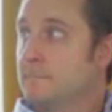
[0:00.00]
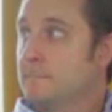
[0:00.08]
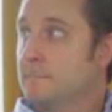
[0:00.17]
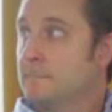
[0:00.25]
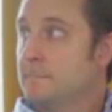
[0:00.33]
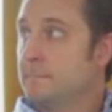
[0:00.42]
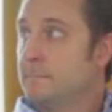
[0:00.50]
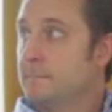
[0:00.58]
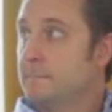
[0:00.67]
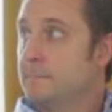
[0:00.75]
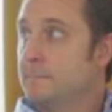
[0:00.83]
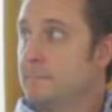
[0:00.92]

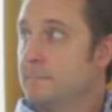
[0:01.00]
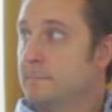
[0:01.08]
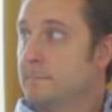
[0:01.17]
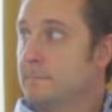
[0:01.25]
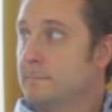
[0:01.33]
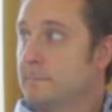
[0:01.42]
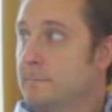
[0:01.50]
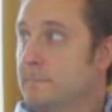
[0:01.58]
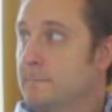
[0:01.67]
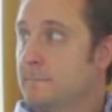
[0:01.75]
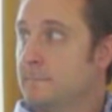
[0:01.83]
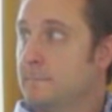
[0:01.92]

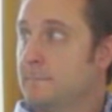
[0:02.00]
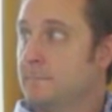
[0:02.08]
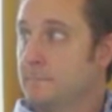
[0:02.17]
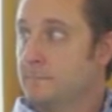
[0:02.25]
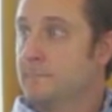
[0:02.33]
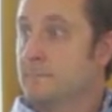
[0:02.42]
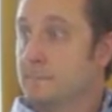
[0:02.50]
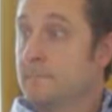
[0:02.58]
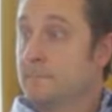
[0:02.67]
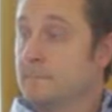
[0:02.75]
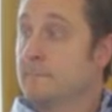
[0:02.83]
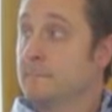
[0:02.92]

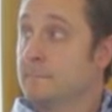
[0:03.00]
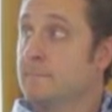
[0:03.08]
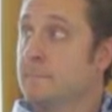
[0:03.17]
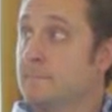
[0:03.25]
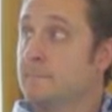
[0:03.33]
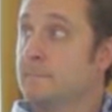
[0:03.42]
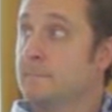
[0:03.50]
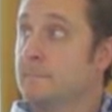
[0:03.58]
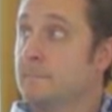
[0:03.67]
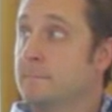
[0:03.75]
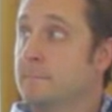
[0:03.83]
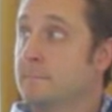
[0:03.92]

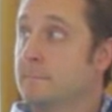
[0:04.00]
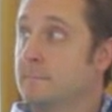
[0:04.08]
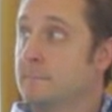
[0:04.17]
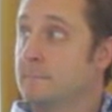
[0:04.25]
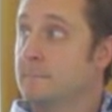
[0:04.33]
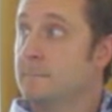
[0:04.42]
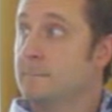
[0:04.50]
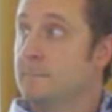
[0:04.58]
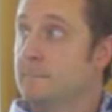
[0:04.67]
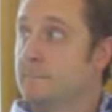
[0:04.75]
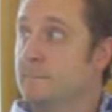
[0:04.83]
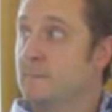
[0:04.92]

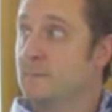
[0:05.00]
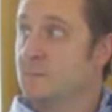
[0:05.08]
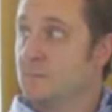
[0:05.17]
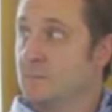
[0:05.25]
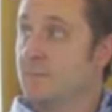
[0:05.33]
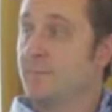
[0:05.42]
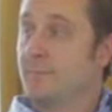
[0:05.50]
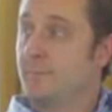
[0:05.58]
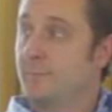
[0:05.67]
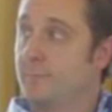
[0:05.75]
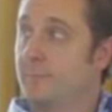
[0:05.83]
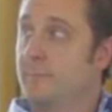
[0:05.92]

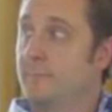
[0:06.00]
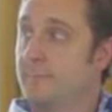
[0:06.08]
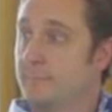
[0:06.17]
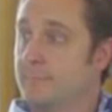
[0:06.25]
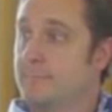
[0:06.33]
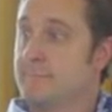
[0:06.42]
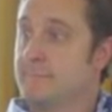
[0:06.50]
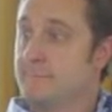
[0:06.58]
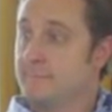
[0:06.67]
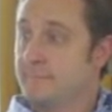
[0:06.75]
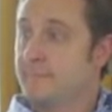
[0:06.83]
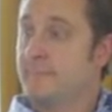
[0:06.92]

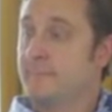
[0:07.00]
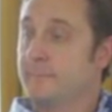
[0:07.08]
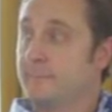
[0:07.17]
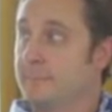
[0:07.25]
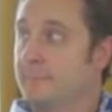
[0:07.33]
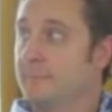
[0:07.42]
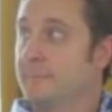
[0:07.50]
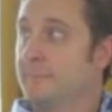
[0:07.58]
(silent)